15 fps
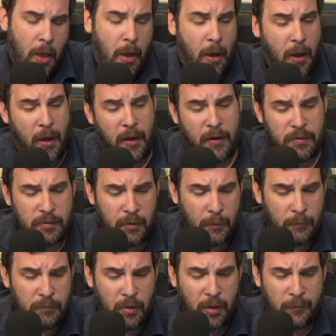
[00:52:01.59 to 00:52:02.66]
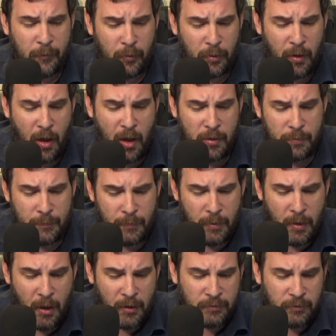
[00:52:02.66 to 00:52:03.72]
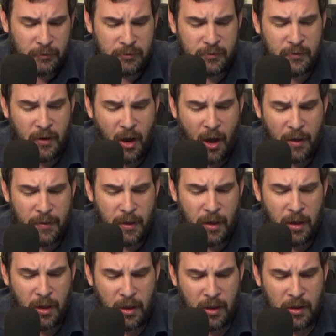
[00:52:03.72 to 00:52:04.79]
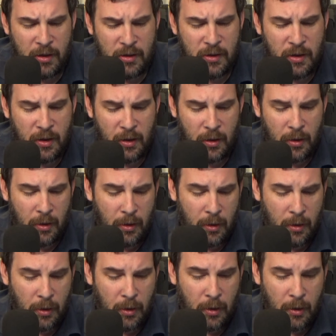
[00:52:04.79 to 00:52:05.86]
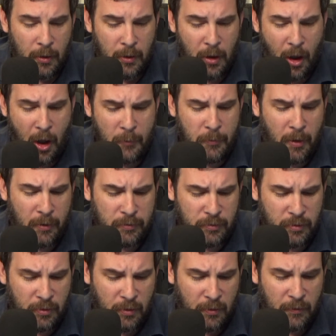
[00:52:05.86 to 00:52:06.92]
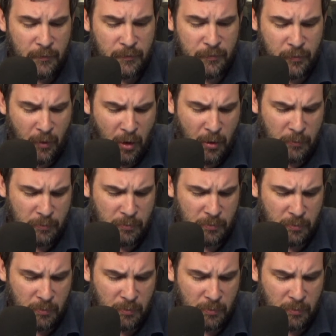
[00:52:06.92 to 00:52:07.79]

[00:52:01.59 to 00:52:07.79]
And believe it or not, I just got a comment from